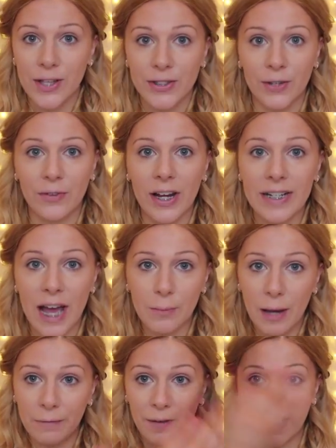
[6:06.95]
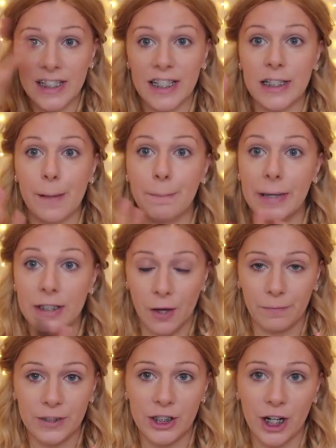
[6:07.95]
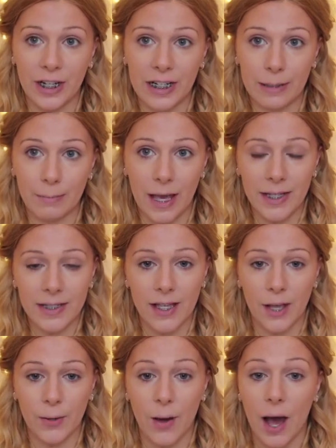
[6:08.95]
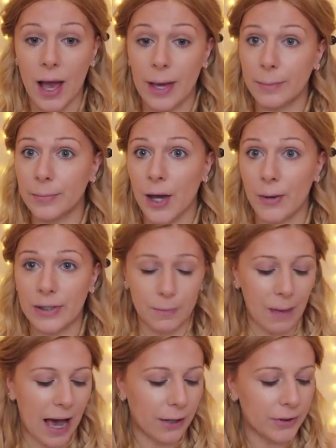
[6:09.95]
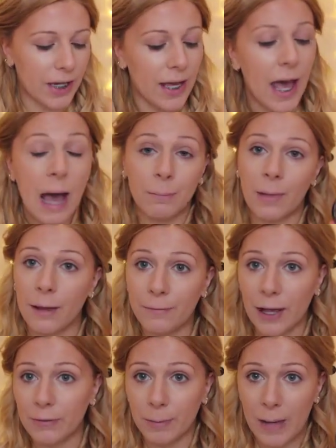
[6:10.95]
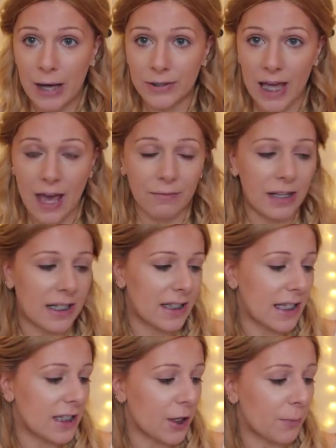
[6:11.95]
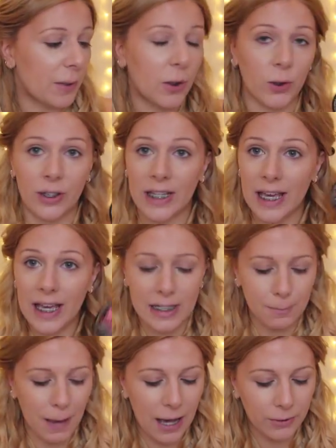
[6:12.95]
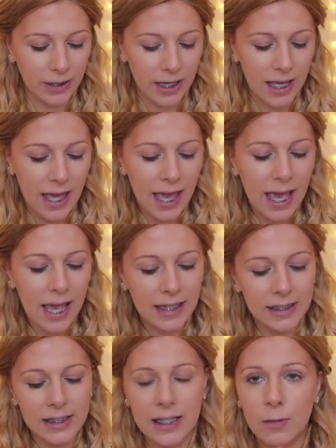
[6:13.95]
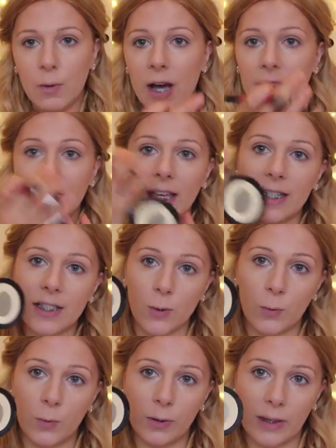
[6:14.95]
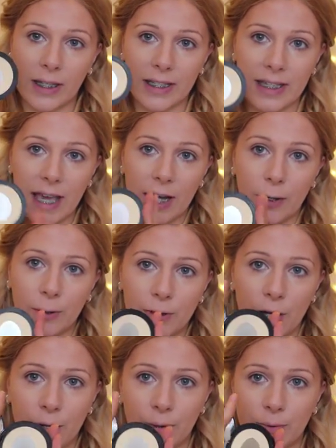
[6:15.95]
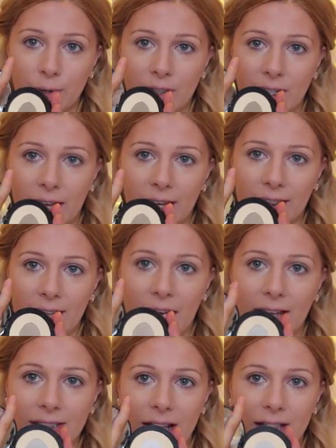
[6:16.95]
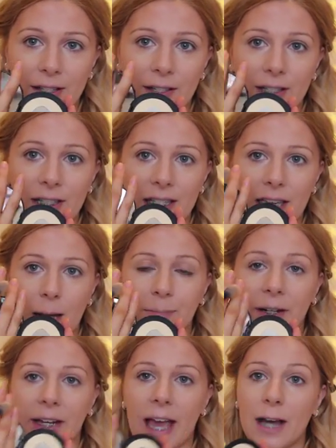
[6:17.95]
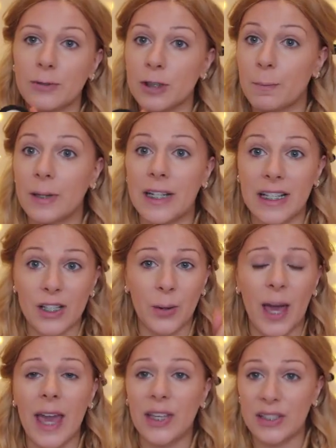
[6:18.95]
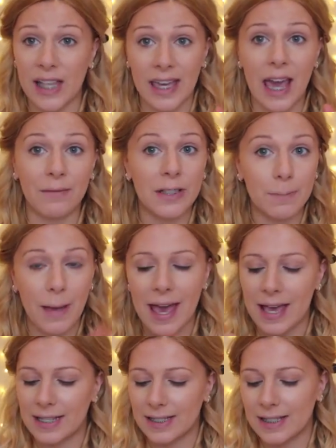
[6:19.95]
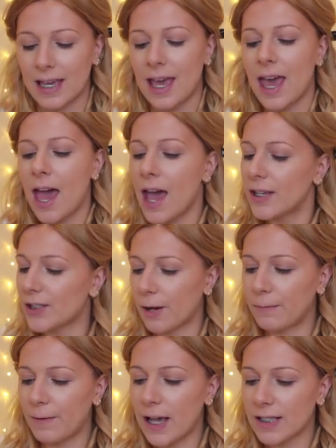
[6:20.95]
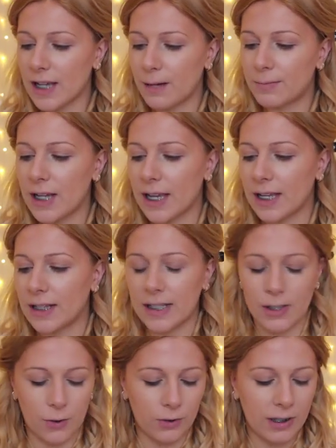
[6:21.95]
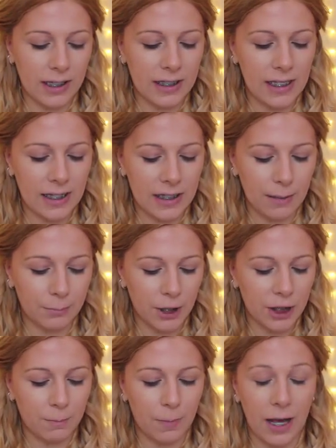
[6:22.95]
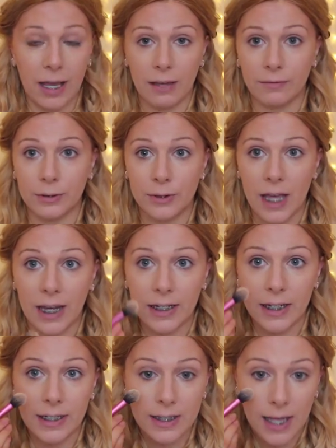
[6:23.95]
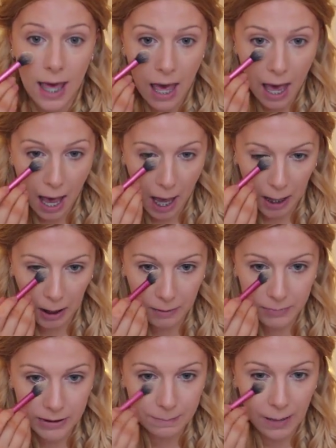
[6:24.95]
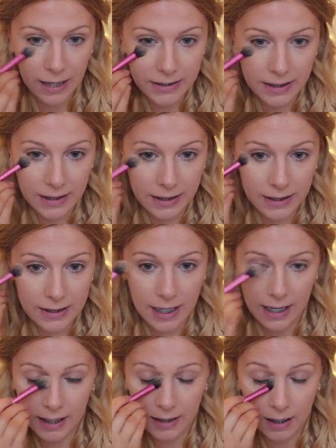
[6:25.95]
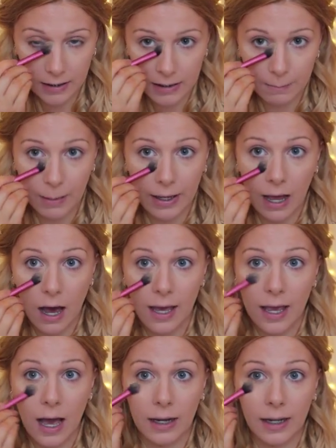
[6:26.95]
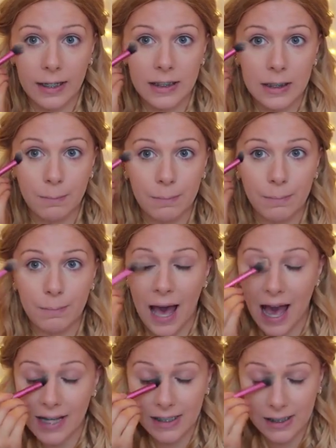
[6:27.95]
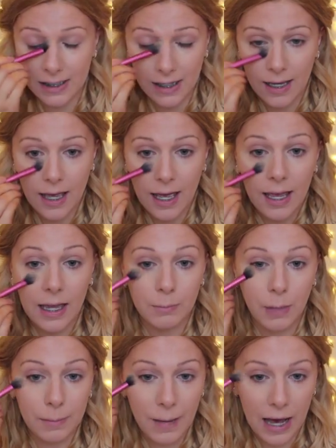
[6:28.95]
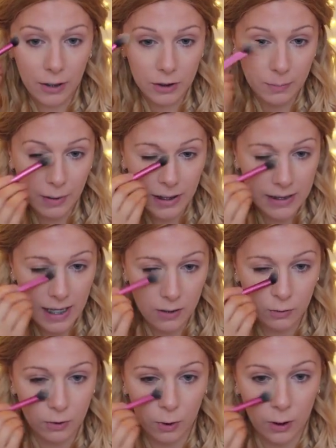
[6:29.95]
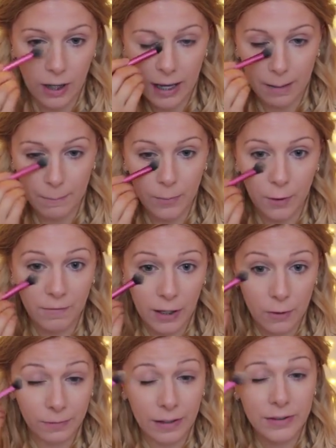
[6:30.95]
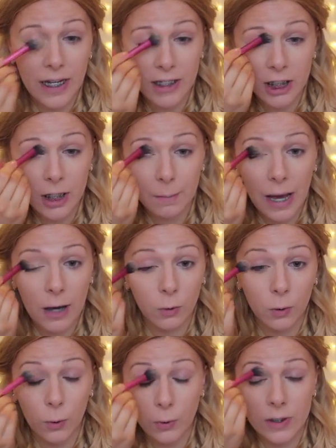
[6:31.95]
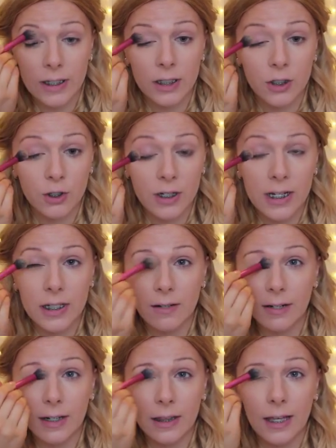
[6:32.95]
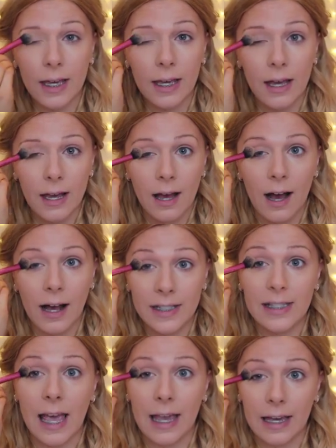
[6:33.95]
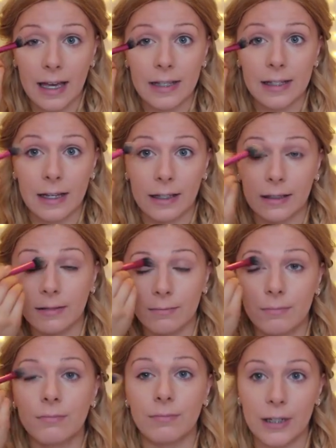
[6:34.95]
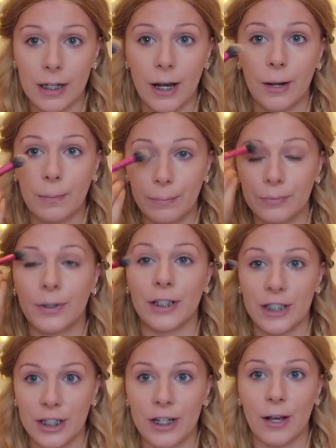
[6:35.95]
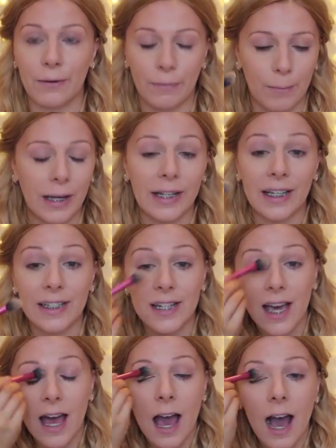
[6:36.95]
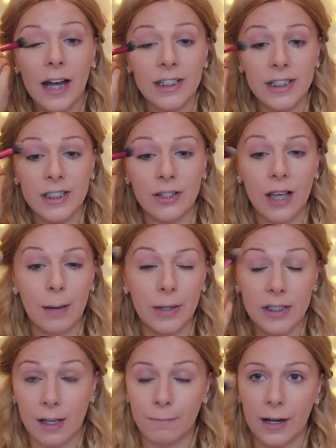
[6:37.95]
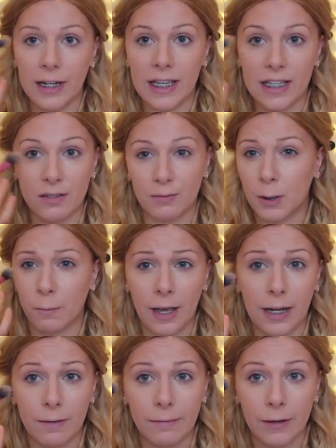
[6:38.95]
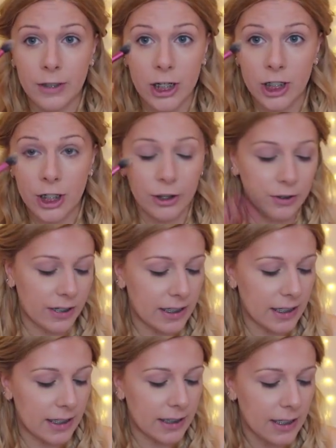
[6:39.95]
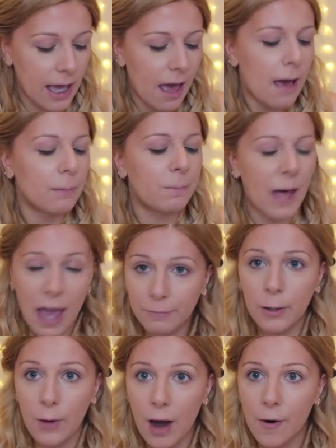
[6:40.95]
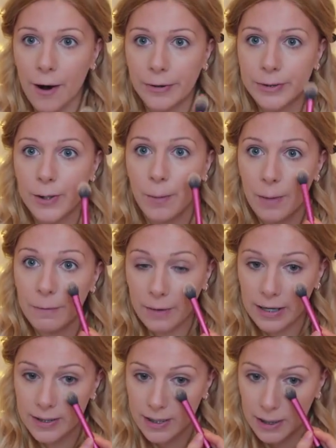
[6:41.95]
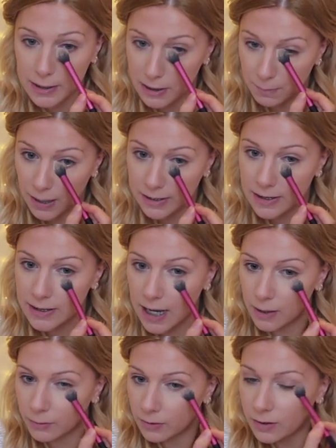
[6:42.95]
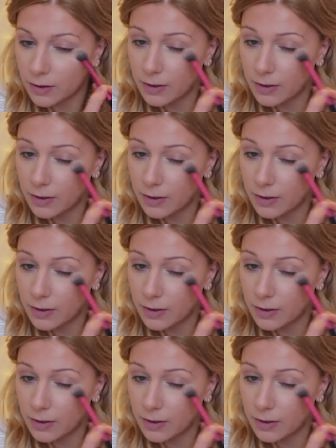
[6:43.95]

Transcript: So right now my face is a bit of a shiny mess, so I am going to powder. My favourite powder ever is the Soap & Glory Kick-Ass powder. It's the one that's all yellow toned like that. As you can see, I'm running out, but it's okay because I have spares. So first I'm taking this on the setting brush by Real Techniques, and I'm just patting this in under my eye. I like to pat in my powder because then you're not like moving your foundation about or causing streaks or anything. I say as I, you know, brush it over my lid. I just do that because I find it gets rid of any foundation creases. But everywhere else on my face, I just pat it down.